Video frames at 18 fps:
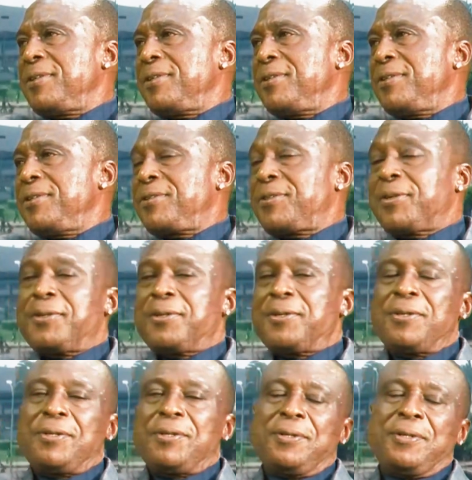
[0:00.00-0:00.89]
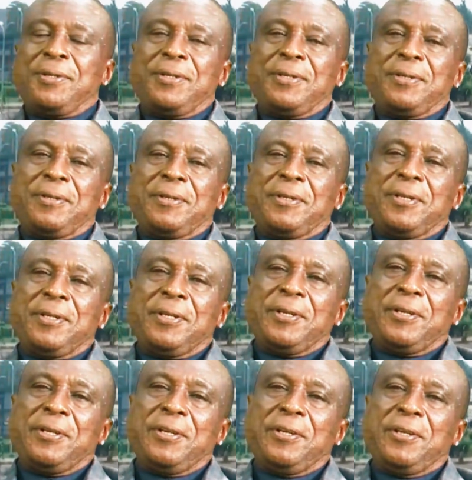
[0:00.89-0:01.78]
So,
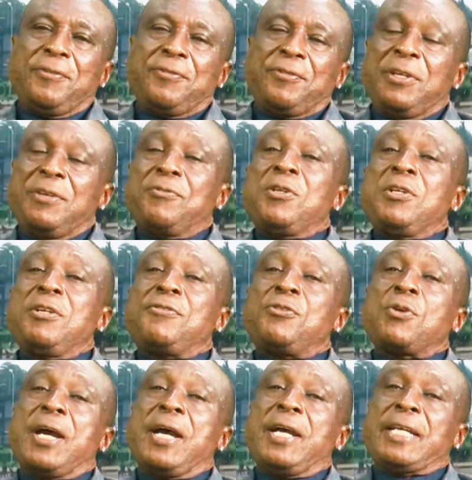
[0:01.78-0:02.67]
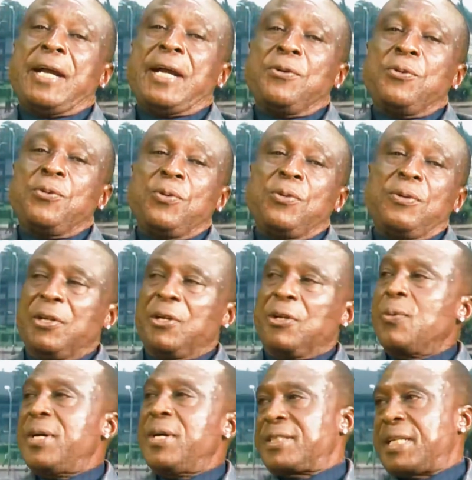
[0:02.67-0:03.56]
even if you are Yahoo, you
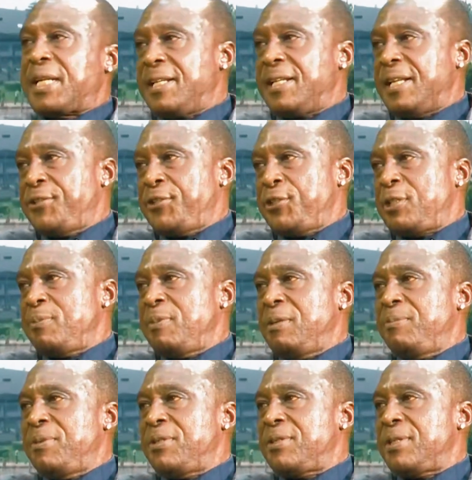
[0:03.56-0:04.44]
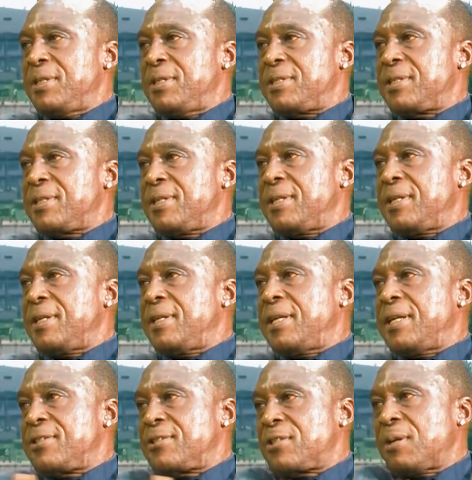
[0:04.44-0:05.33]
go and start a legitimate business
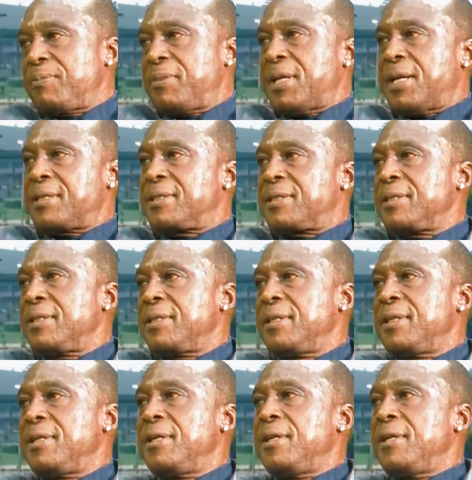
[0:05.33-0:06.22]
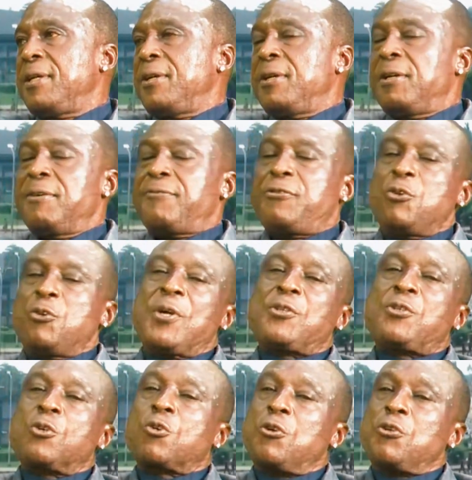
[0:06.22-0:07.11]
and stop that. If you
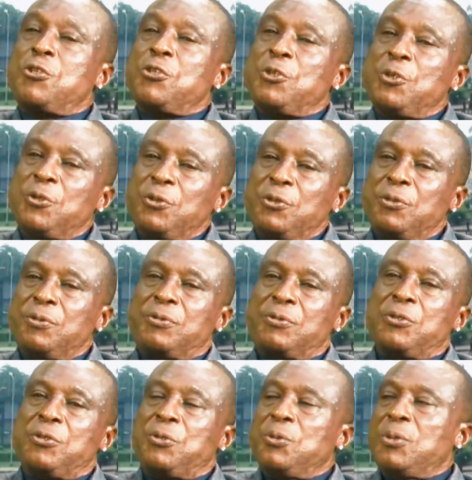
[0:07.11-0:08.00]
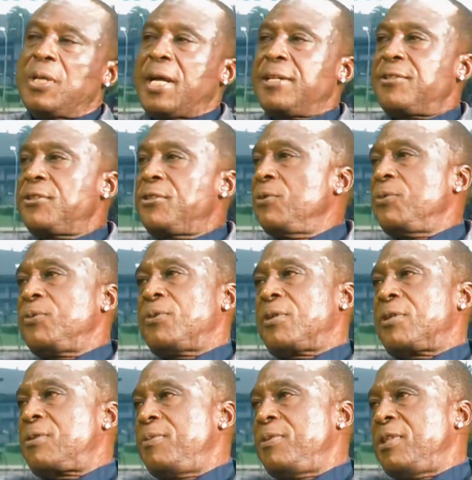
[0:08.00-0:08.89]
want to continue to do that, you will
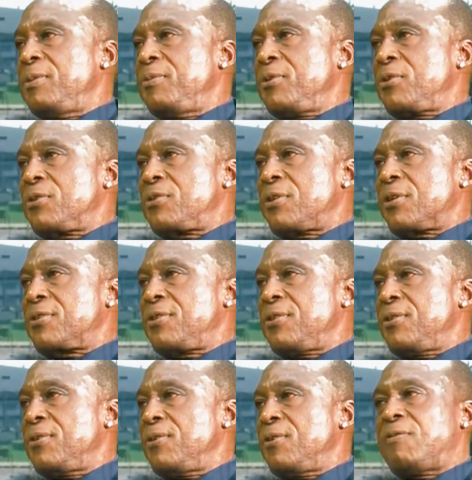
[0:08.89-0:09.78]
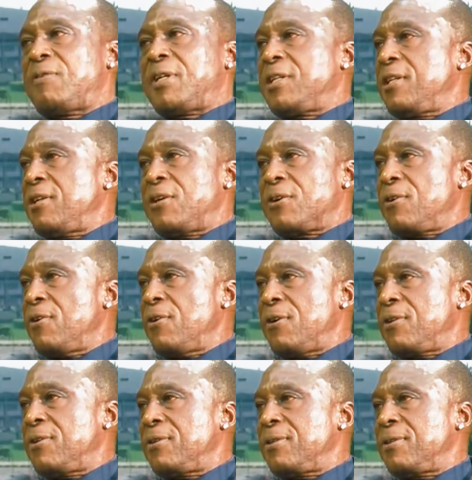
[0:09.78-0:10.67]
not be able to succeed over the long
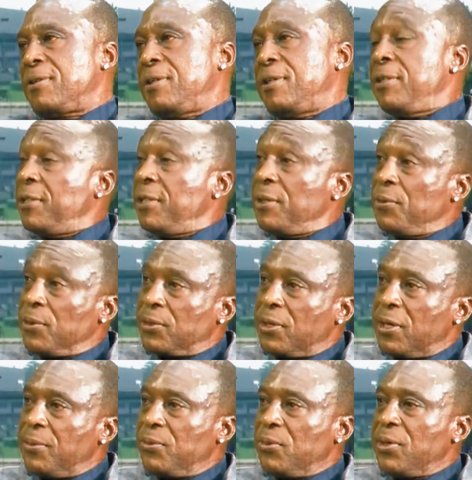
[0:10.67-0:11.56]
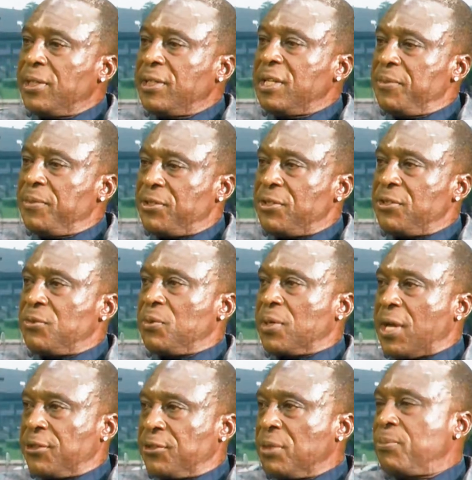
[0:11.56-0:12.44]
haul. The day will come when nemesis will
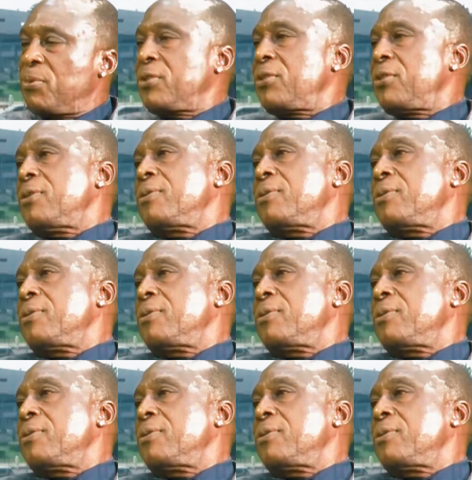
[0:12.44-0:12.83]
catch up with you.